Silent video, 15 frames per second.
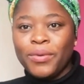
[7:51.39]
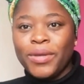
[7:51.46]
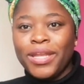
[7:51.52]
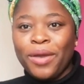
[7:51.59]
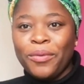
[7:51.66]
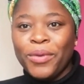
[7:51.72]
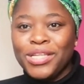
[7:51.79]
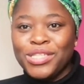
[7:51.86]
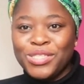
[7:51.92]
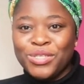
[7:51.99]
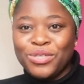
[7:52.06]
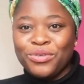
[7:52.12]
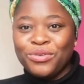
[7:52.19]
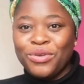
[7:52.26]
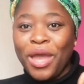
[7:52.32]
when I went
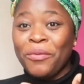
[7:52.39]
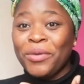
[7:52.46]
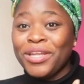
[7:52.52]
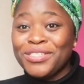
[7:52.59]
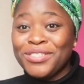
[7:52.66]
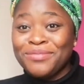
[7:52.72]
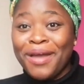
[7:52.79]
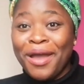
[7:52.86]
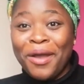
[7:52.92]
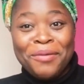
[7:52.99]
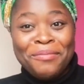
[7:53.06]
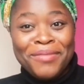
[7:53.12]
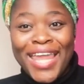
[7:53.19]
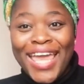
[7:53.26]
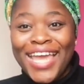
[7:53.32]
to visit my
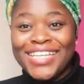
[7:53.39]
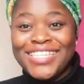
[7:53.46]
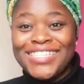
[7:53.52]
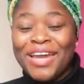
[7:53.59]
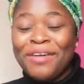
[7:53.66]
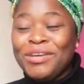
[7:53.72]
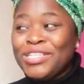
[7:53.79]
homeland